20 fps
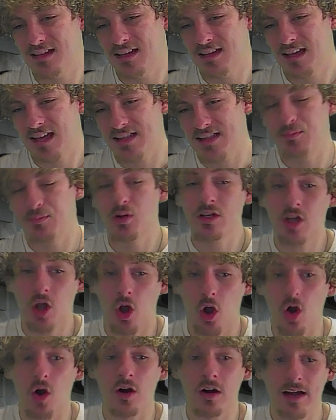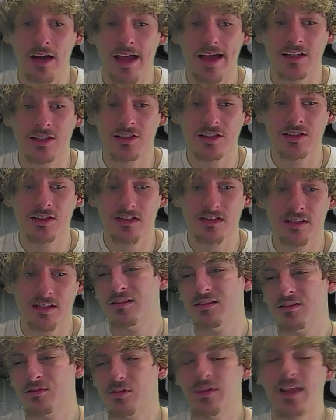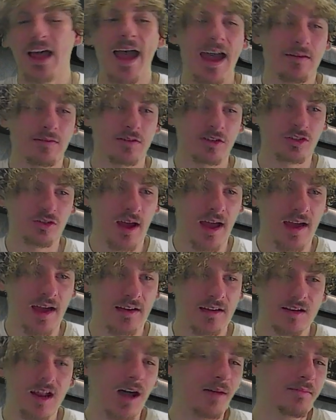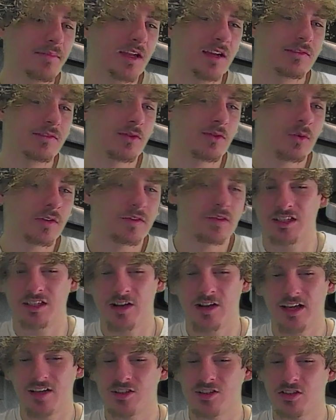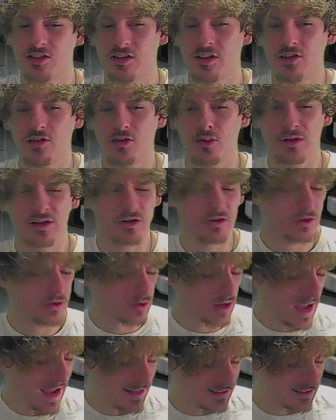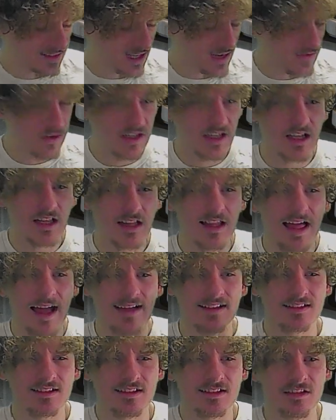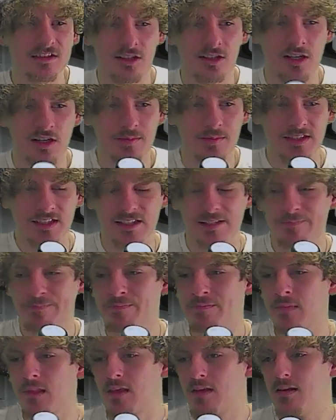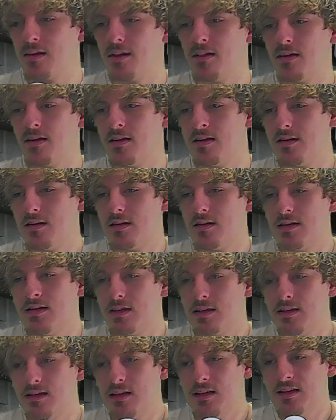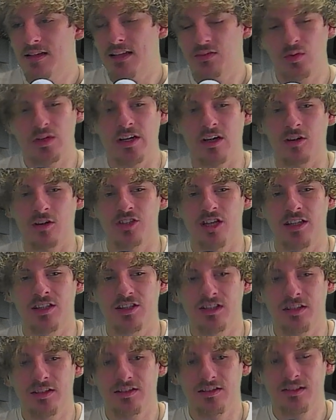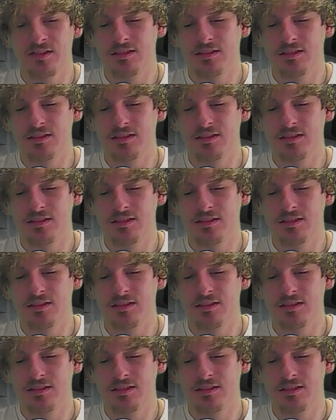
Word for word: It's pretty hard, actually, for the average rat. Not me, of course. Your extracurricular activity classes, you know what I'm saying? That's what interchange is.